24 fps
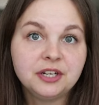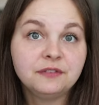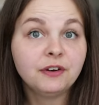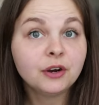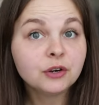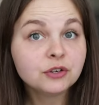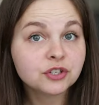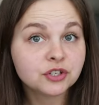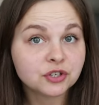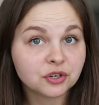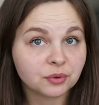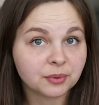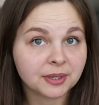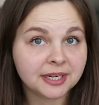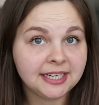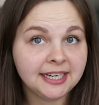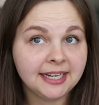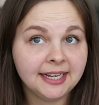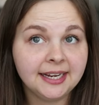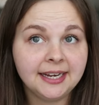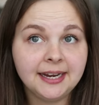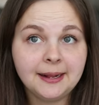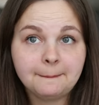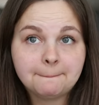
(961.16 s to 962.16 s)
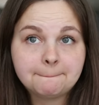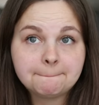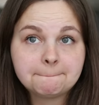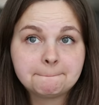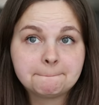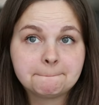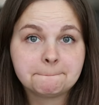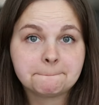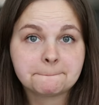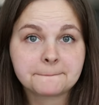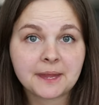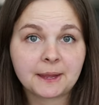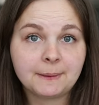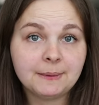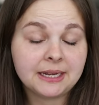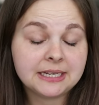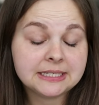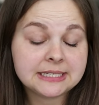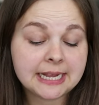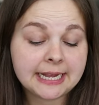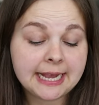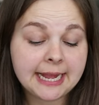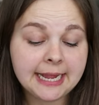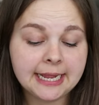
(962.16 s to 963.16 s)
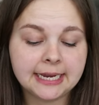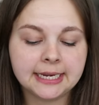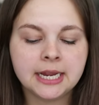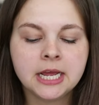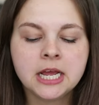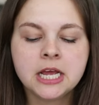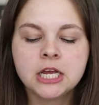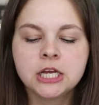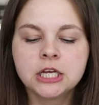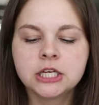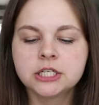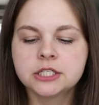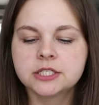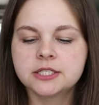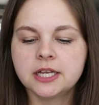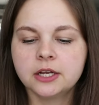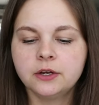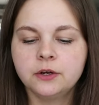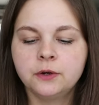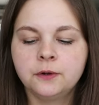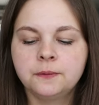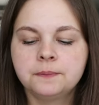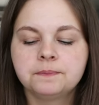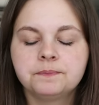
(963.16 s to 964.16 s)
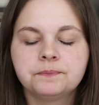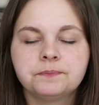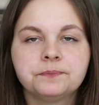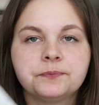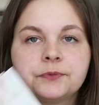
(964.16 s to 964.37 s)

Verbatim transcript: a devotional reading in it, because I can. So